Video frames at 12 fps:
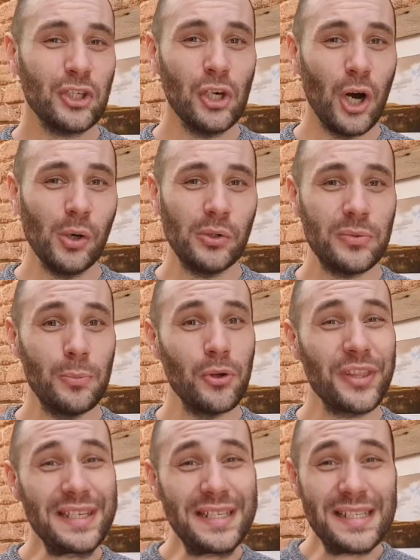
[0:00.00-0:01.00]
holds more
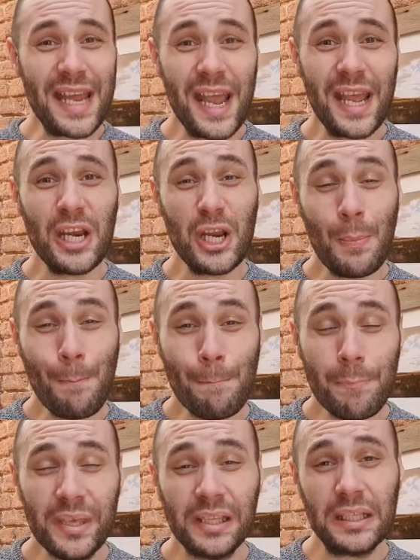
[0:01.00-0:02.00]
than 10
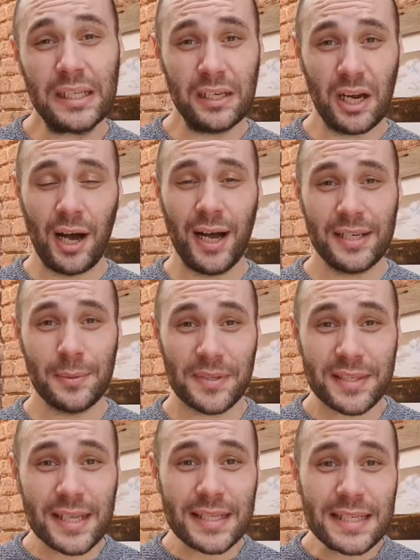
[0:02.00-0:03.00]
million items.
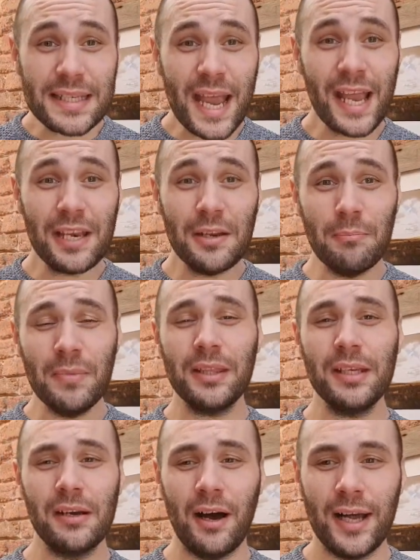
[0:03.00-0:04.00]
That's 10
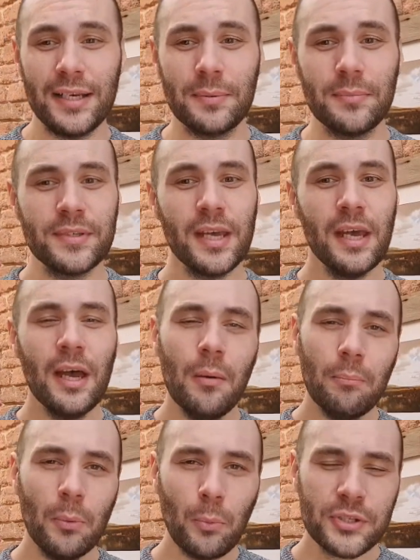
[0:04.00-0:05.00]
million items.
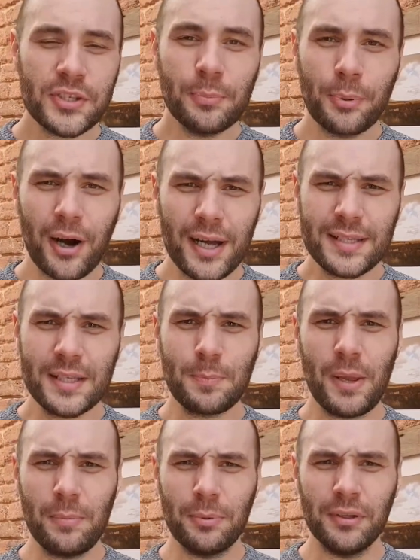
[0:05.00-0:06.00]
But what surprises
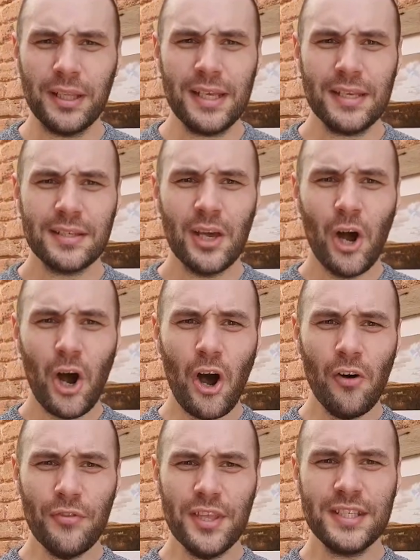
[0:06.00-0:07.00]
people is,
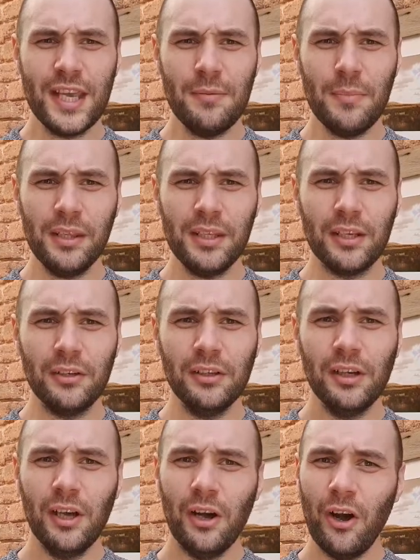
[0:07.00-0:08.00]
of the 10 million,
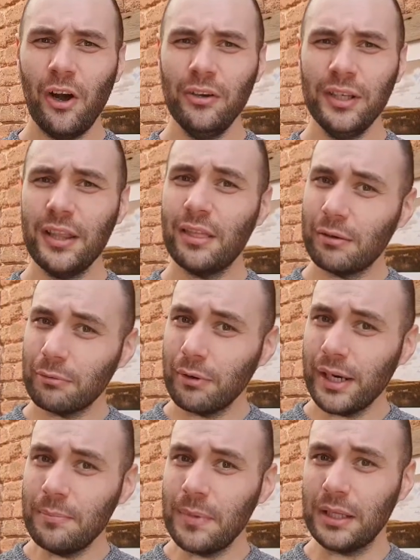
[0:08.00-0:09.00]
only
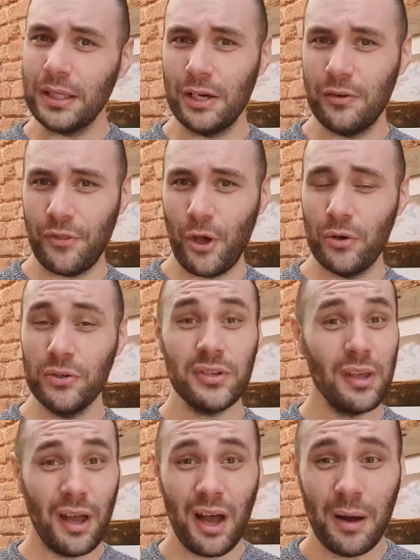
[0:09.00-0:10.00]
3 million of those
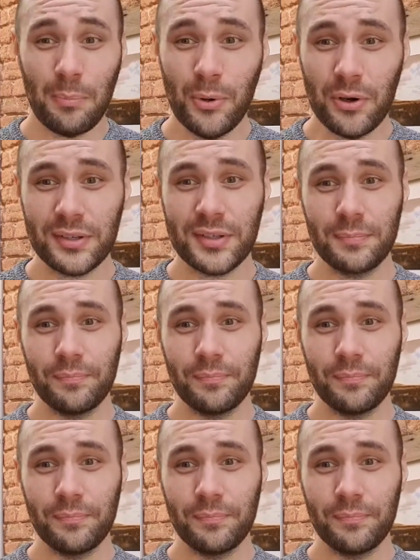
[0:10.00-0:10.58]
are books.